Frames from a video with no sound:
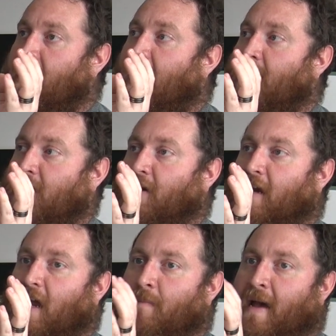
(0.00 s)
And then they're
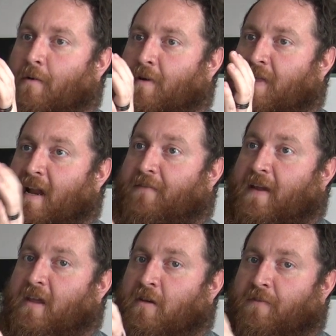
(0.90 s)
going to come out with an
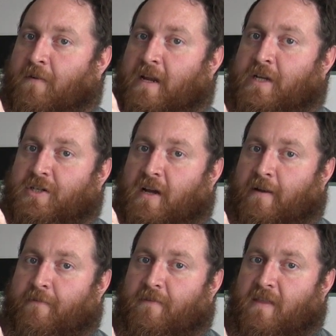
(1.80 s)
FAQ for each
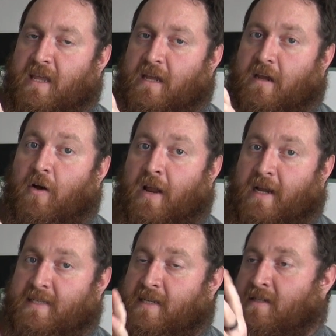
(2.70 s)
of the
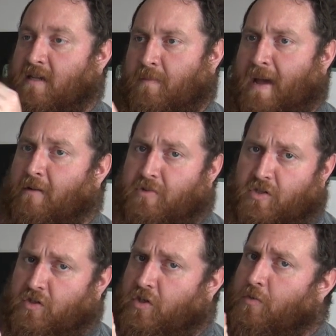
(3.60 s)
codexes about
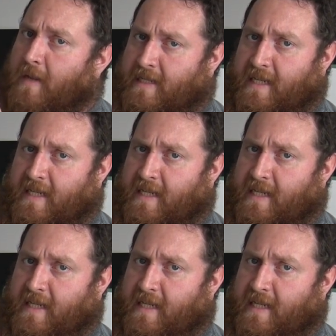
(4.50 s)
2 weeks,